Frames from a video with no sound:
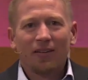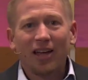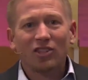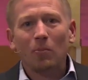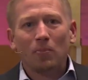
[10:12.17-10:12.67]

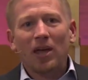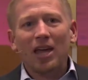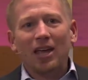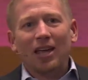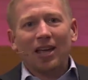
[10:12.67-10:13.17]
That's a
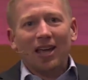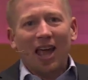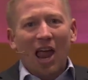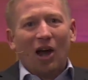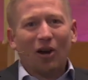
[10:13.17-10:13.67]
big,
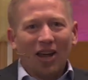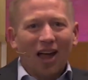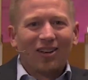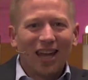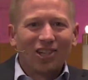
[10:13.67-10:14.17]
hairy,
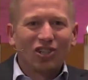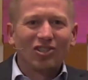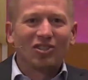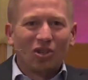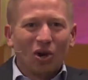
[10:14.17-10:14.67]

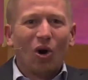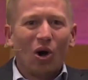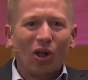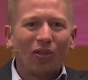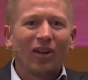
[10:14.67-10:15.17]
audacious
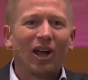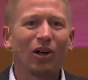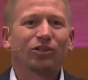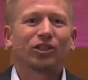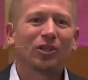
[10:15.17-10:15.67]
goal in the
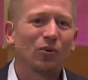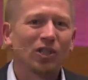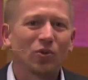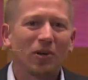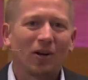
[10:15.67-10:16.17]
culture in
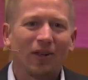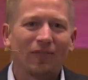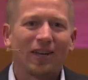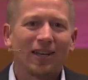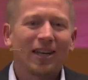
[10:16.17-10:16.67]
which we are
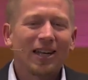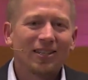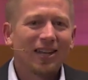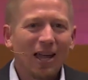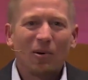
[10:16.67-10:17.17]
living
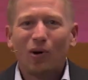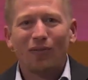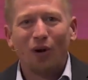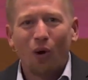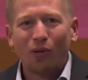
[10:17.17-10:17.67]
today, but we
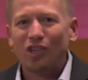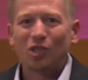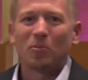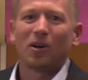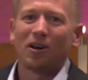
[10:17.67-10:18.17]
have the Holy
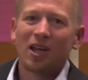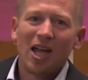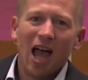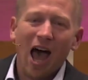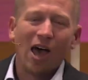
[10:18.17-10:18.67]
Spirit
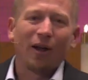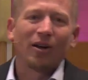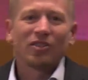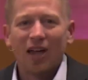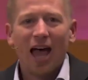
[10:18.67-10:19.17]
on
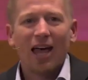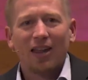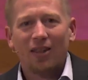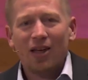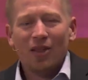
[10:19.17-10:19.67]
our side,
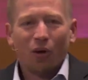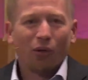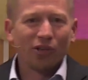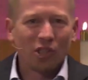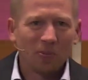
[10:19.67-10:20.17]
and the
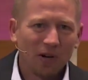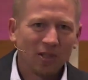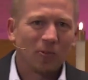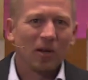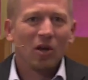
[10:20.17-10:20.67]
Holy
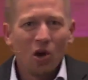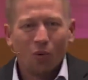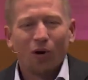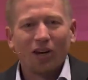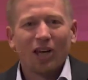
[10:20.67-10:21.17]
Spirit's been
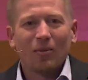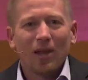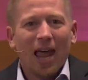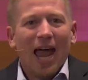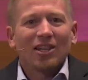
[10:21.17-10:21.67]
working in
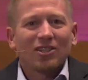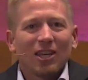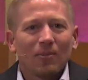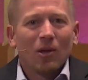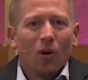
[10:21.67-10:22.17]
me,
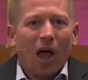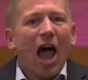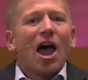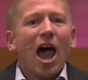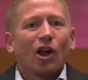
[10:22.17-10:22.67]
asking me, well,
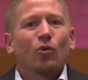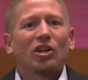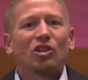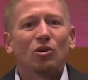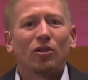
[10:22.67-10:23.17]
how, how do
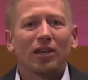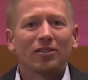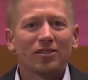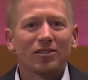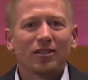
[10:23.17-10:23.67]
we do
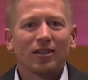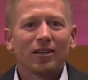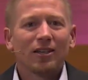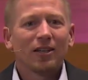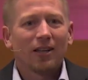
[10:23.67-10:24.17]
this?
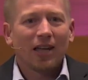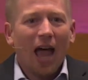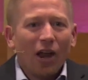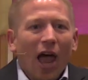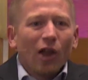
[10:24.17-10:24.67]
Like,
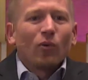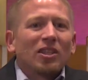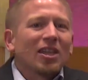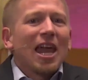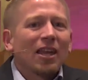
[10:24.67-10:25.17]
how, how do
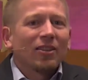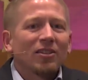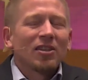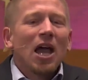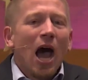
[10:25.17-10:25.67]
we take
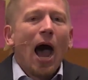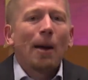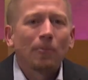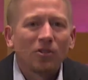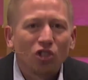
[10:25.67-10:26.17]
this
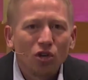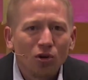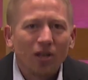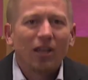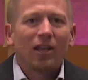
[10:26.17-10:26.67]

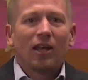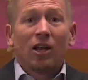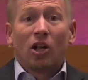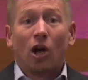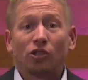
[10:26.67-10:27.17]
opportunity in,
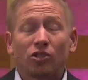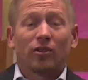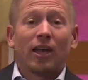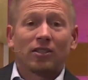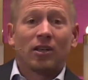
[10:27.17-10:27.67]
in a
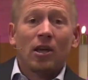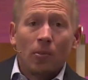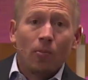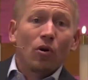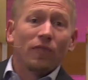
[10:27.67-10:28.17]
culture that's
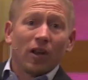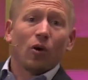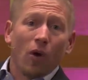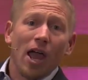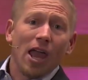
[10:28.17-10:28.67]
moving
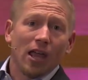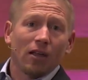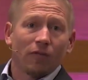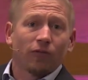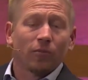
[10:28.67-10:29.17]

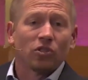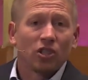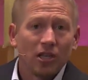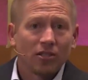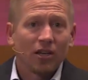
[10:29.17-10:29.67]
away from
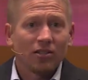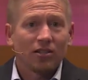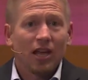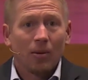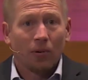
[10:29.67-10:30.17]

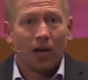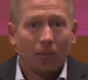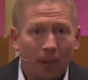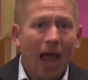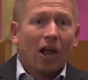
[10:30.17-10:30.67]
Jesus and bring
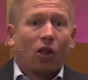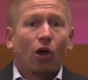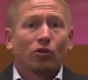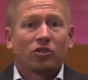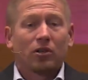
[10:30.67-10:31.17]
it back
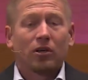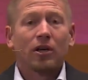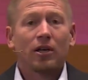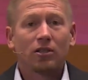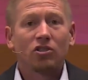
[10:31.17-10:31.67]
closer
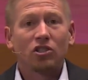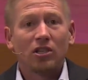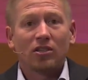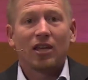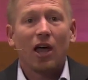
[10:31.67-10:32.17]
to
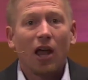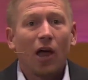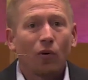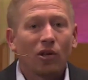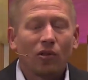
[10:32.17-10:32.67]
Jesus? How,
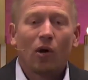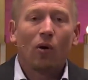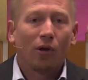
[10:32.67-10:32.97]
how do we do that?